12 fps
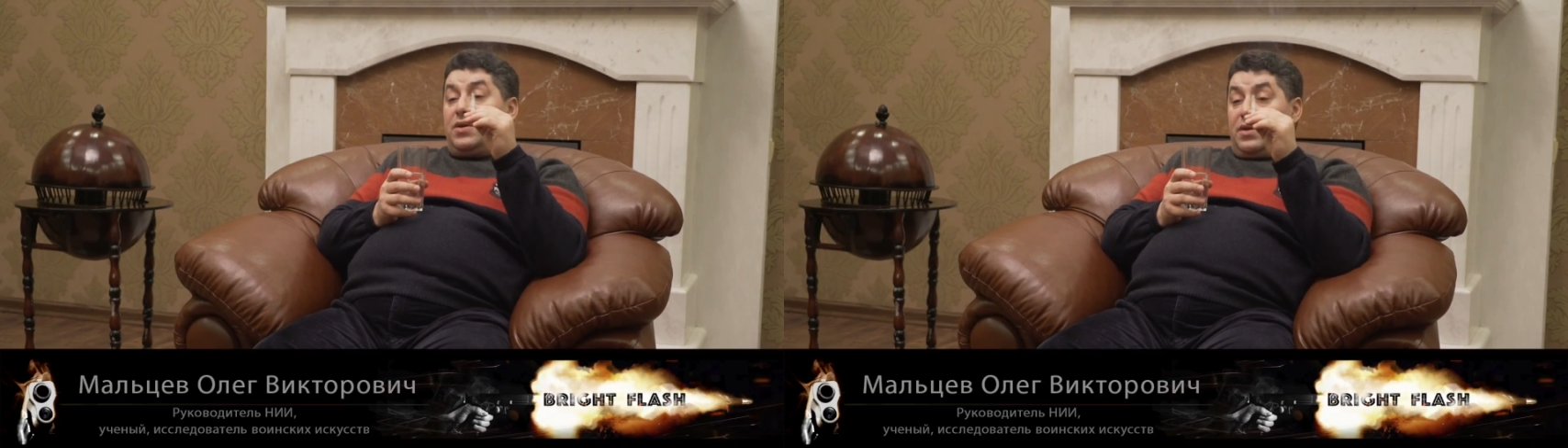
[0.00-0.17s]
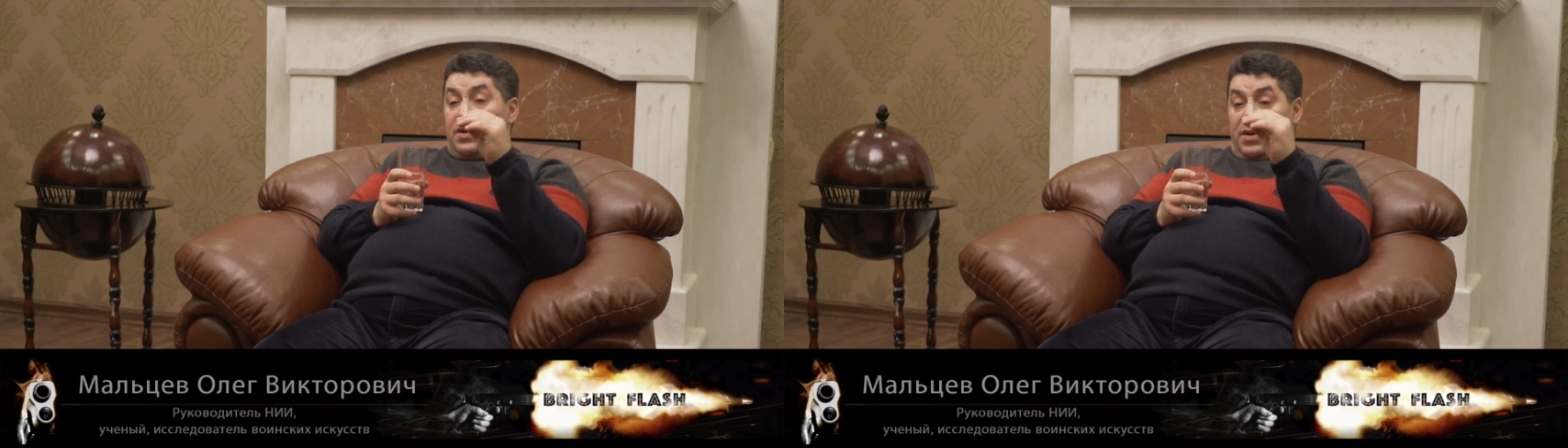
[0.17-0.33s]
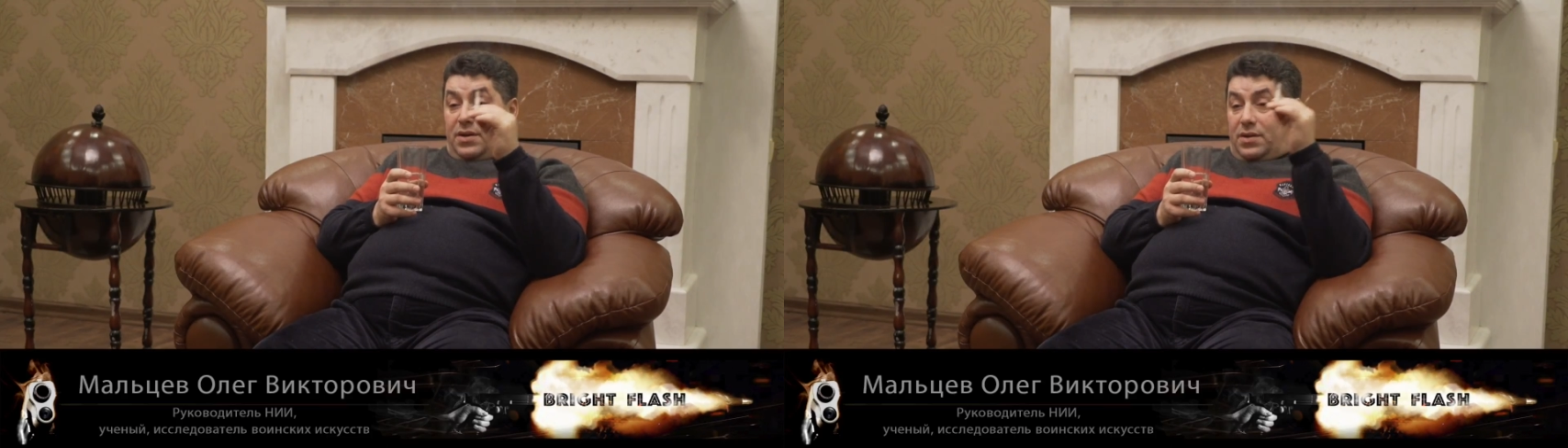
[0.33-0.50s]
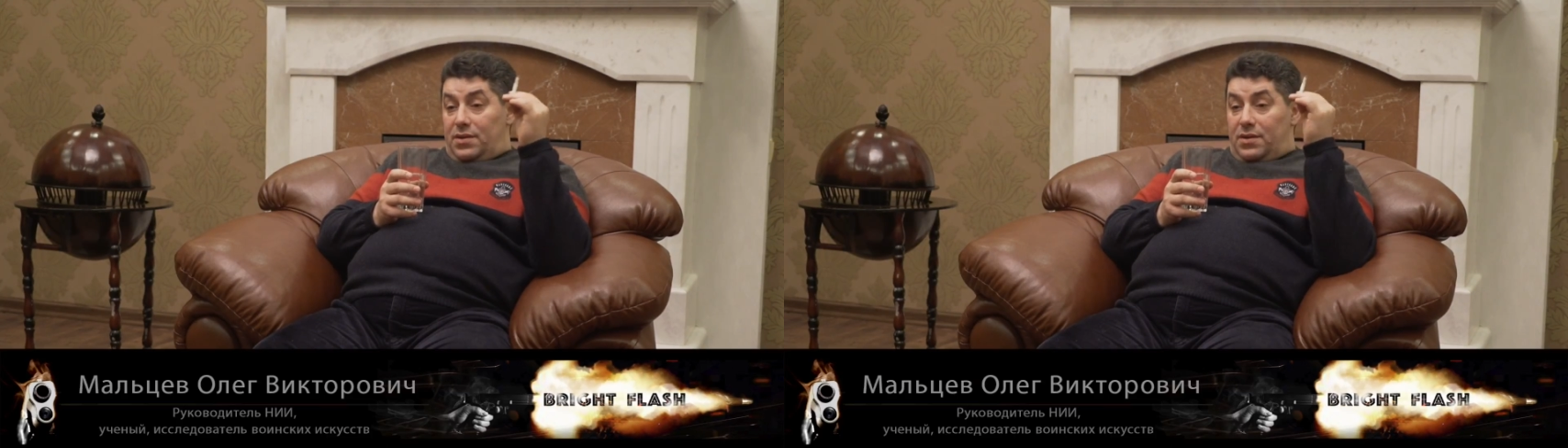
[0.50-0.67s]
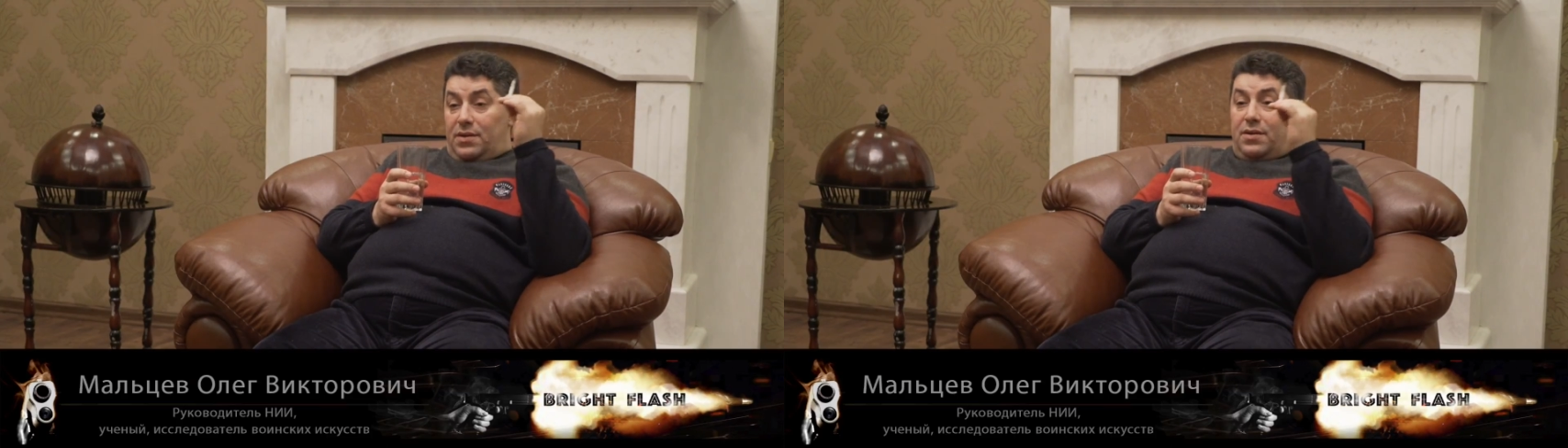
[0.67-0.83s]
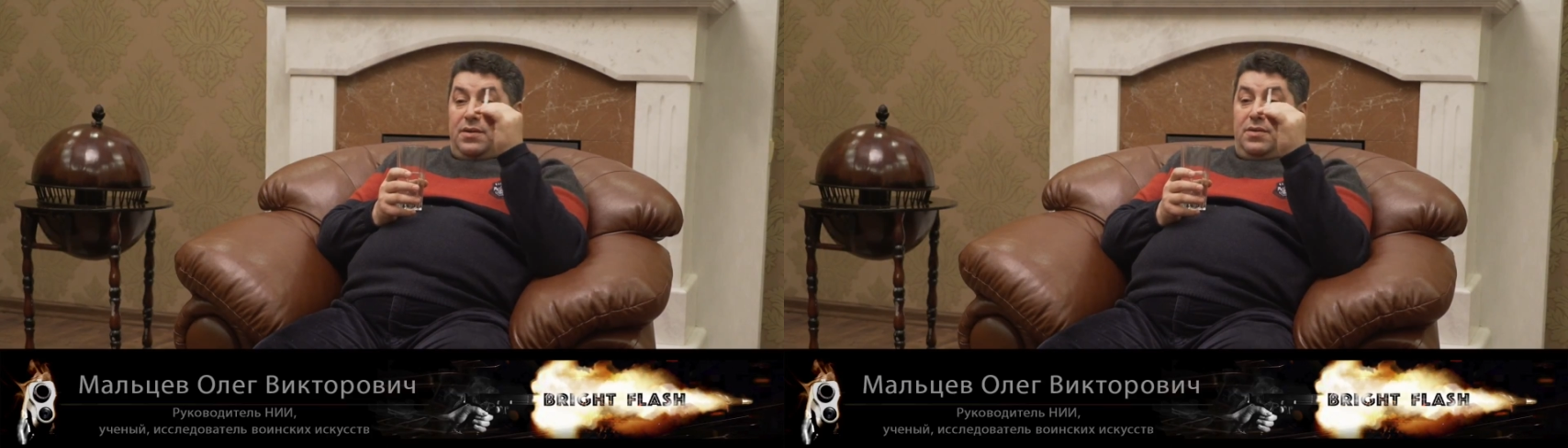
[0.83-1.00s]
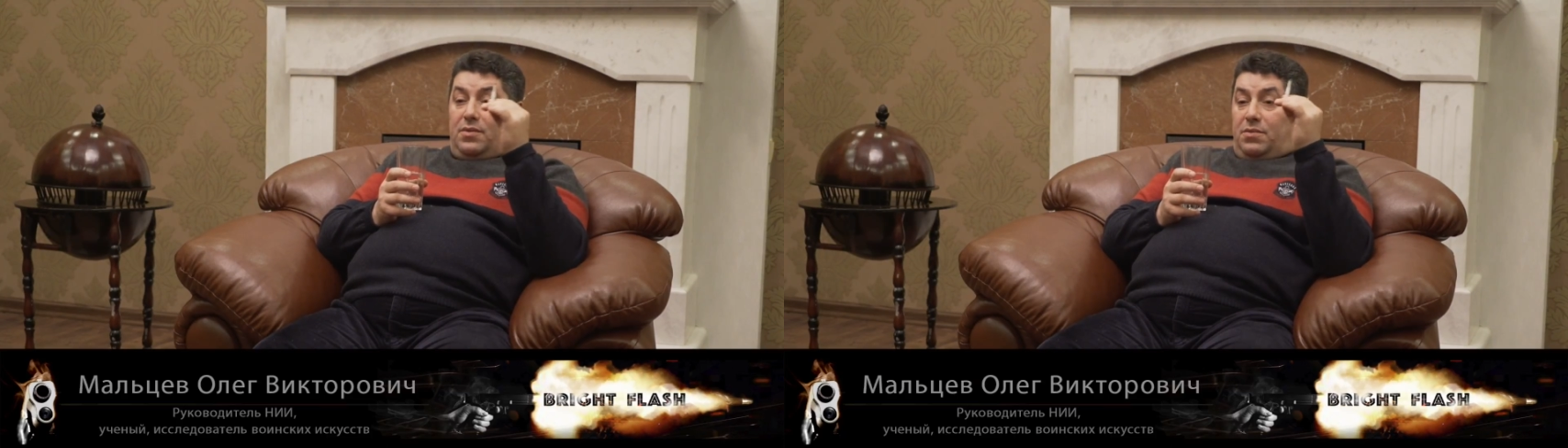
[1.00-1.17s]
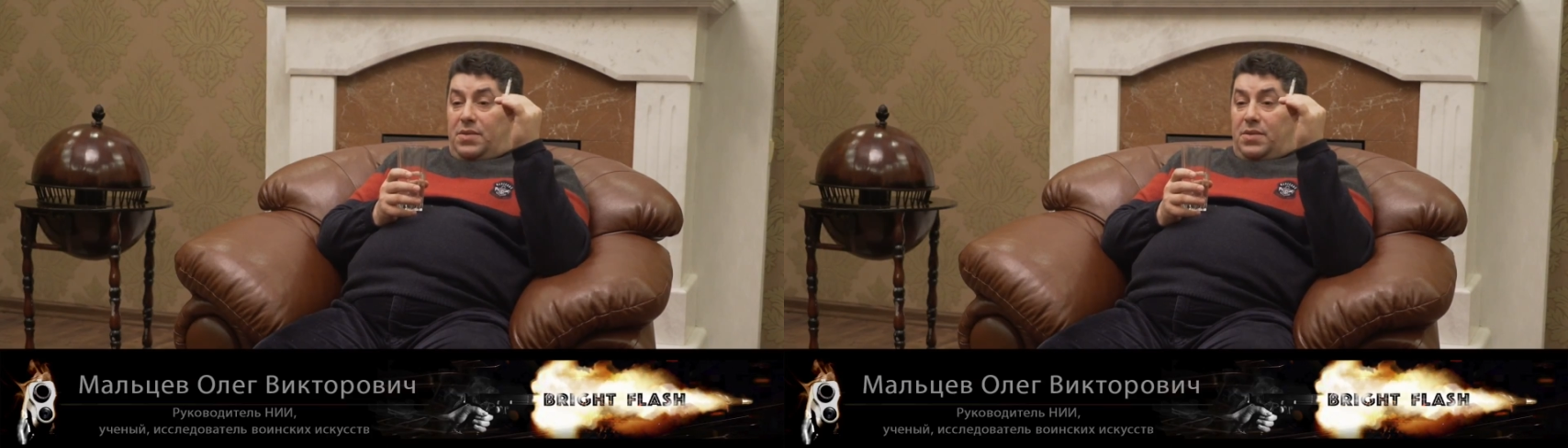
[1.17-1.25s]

Once again, by this,